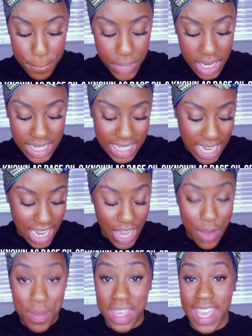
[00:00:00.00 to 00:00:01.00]
But
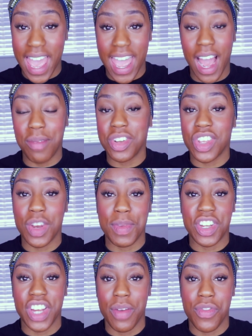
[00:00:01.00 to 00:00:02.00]
yeah, I'm just going to
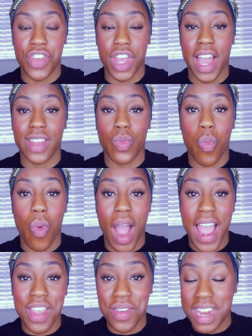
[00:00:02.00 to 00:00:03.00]
be sharing with you guys
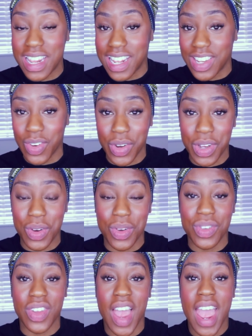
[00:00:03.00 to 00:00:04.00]
why you need these
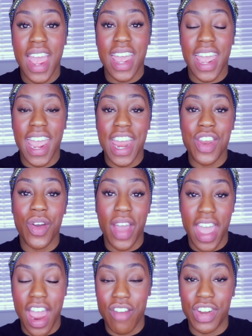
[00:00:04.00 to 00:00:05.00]
oils in your
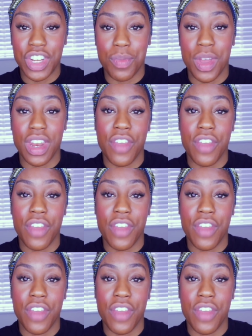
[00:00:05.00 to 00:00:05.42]
hair regimen.